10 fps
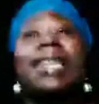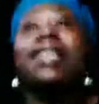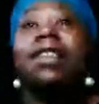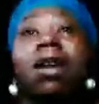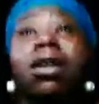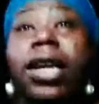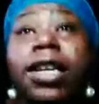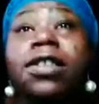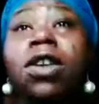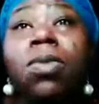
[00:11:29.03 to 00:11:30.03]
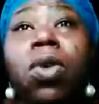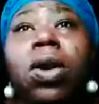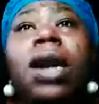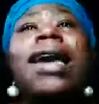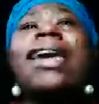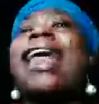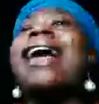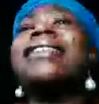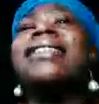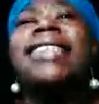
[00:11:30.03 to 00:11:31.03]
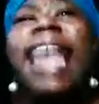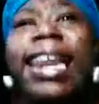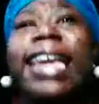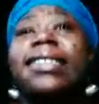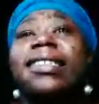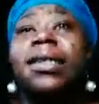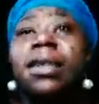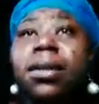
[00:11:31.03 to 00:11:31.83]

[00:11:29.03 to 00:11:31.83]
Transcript: That's all there is, no more. And I said it